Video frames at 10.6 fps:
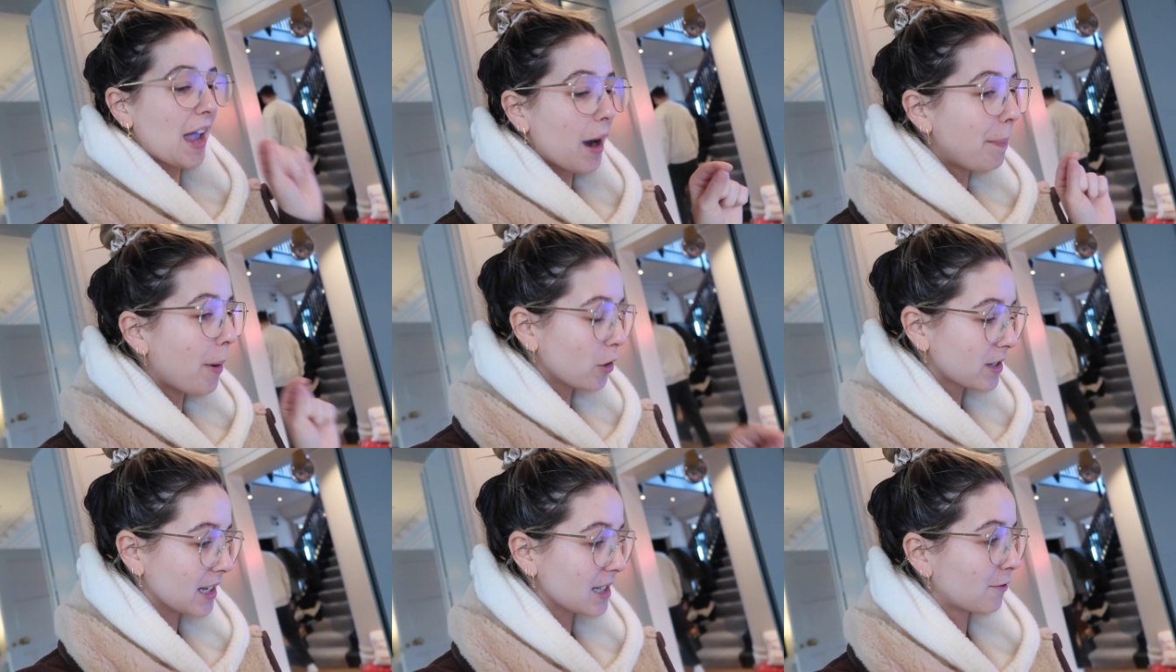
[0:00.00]
They are
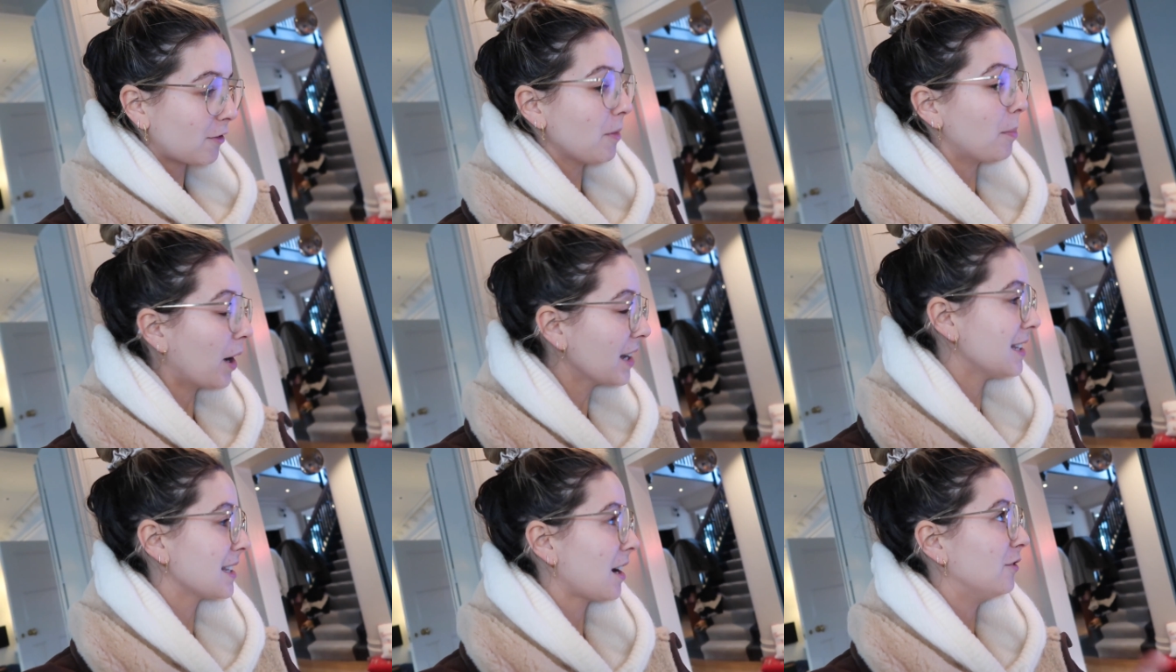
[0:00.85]
boxes from the
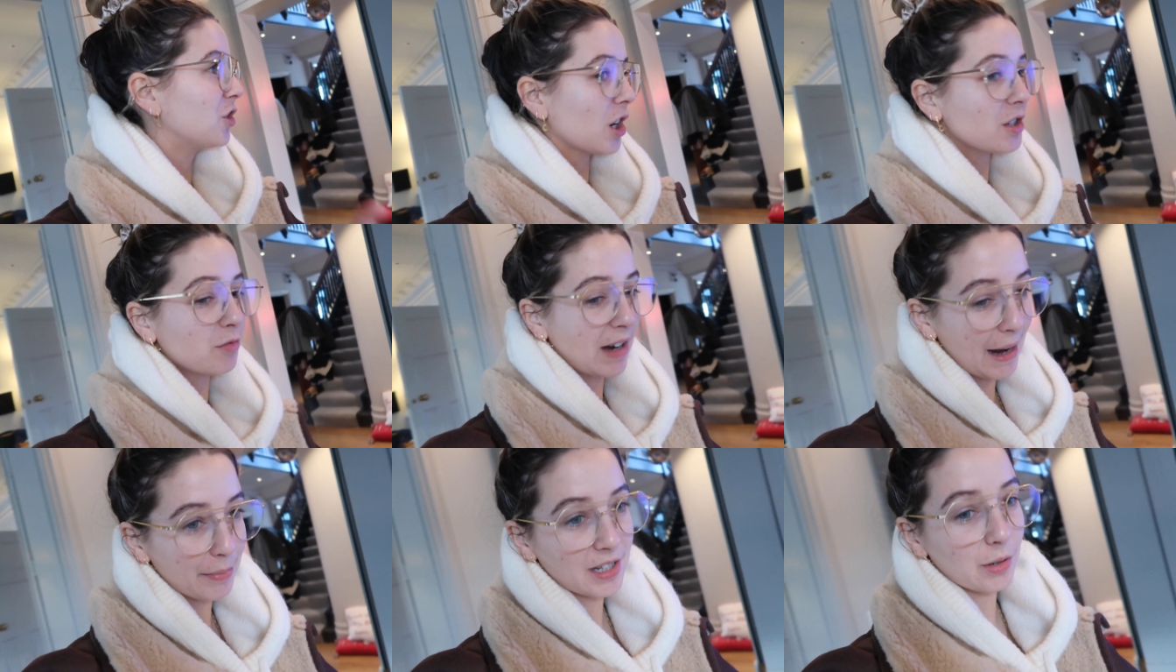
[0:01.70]
presents I've just
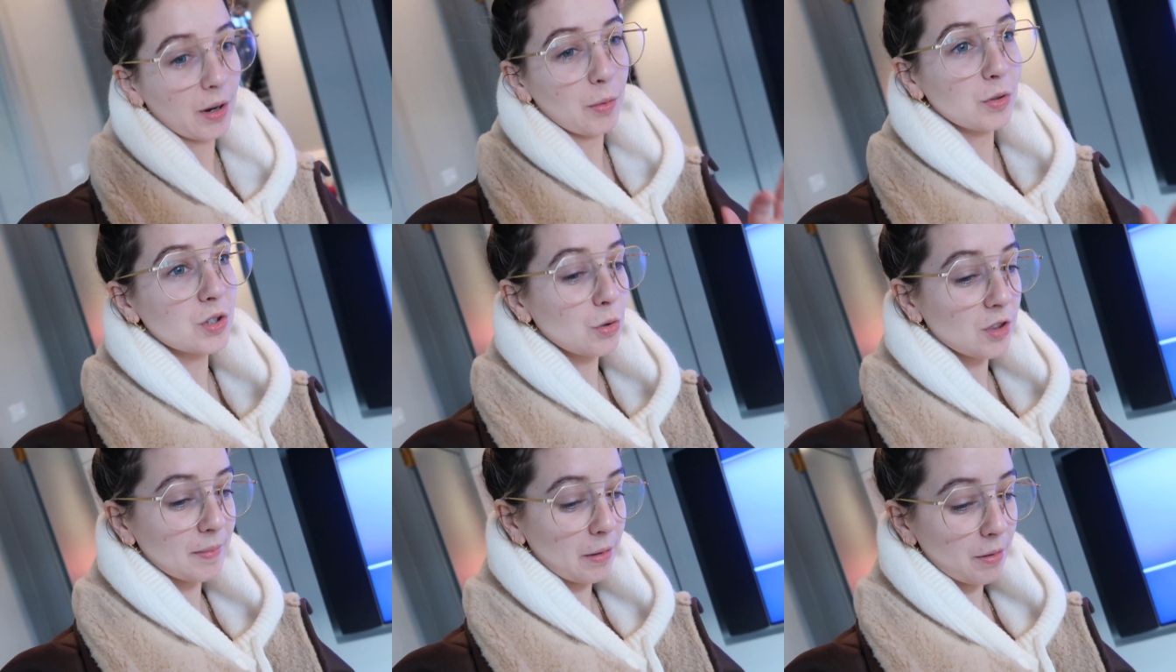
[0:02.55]
wrapped. So I will sort
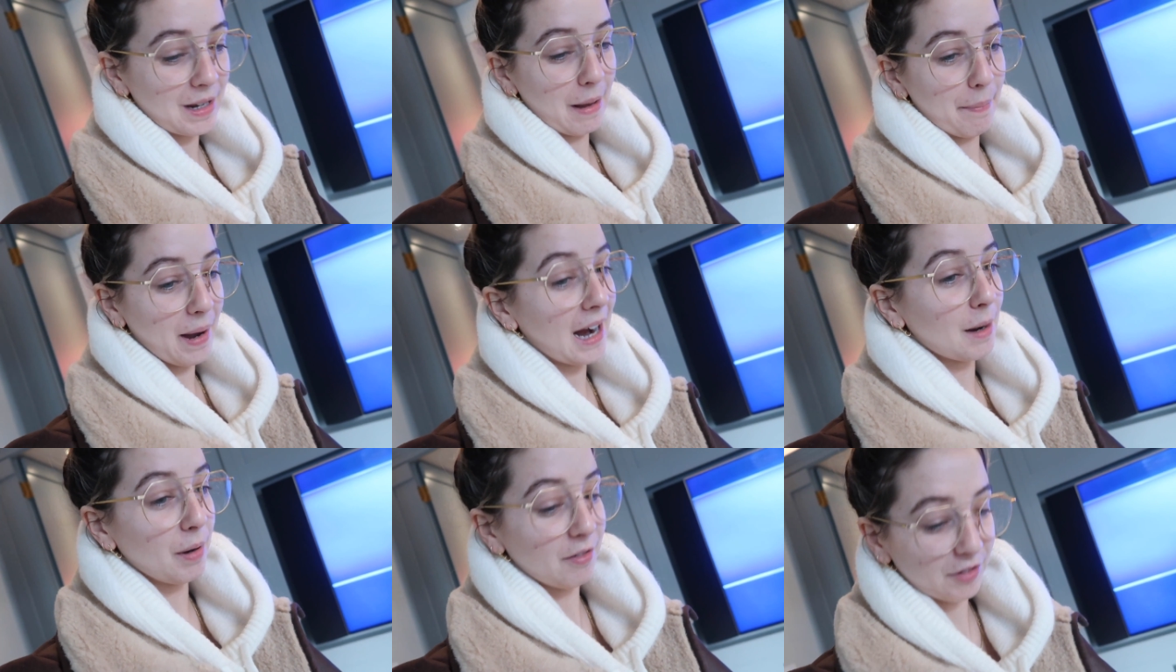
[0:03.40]
them out when we get
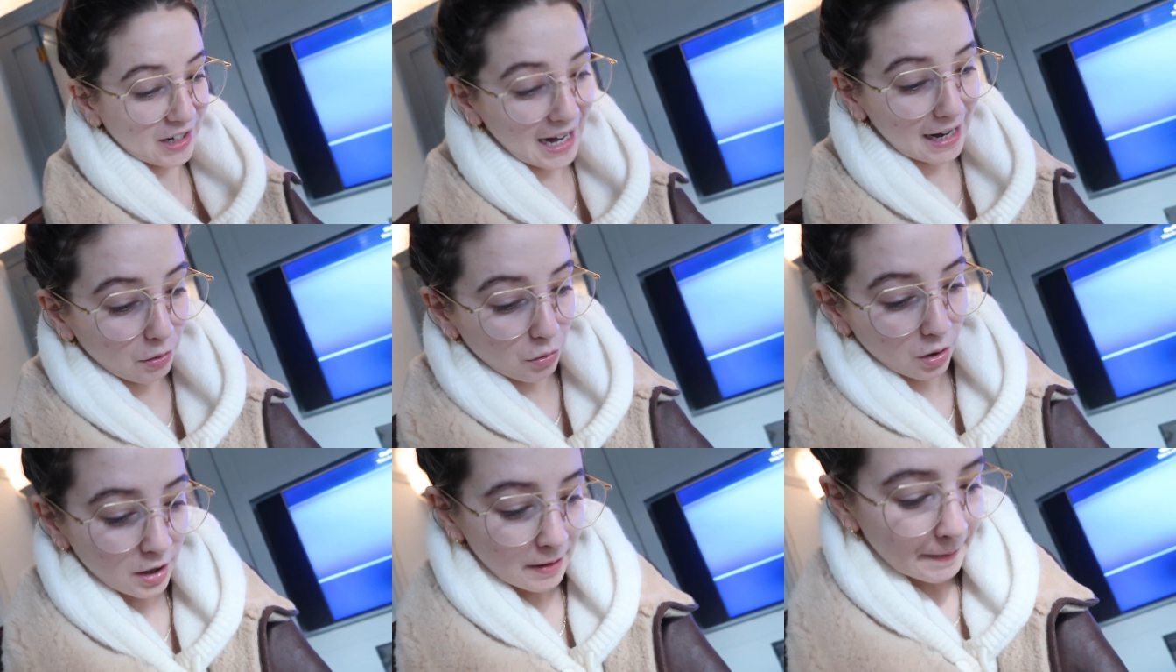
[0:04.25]
back. But for
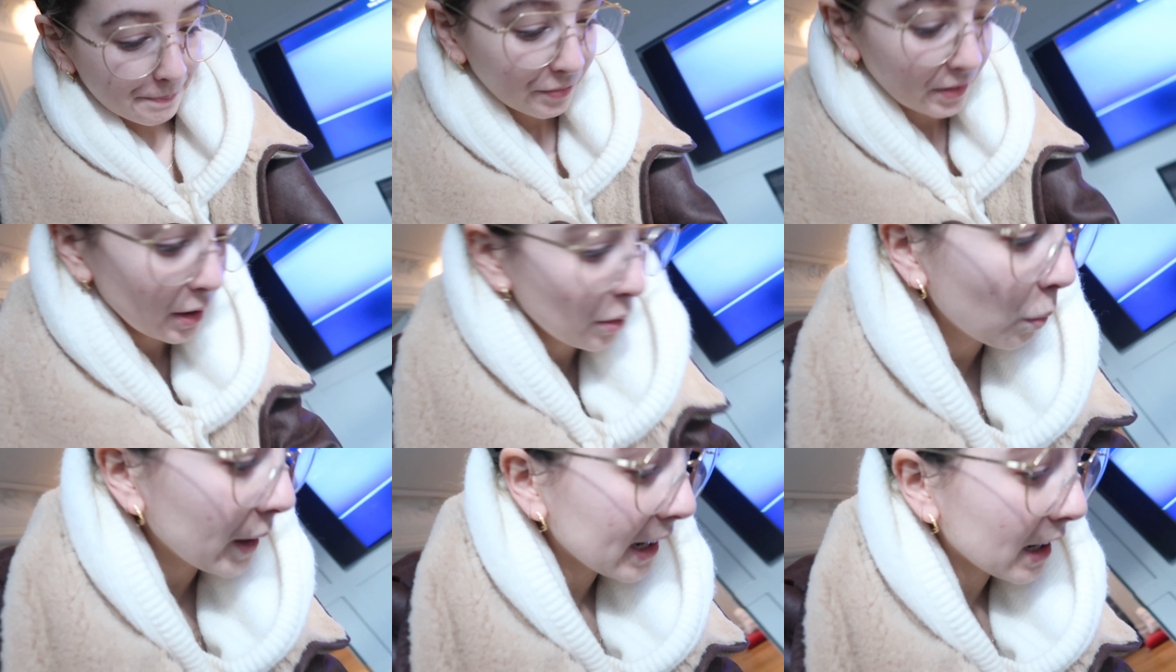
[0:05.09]
now,
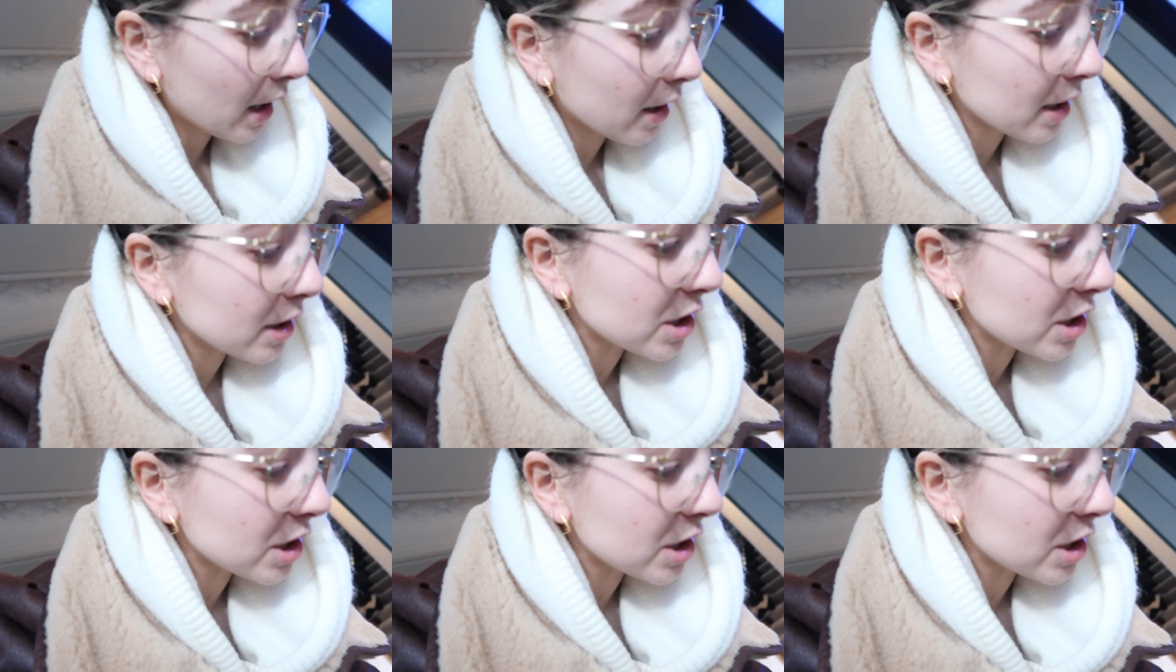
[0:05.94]
we are going to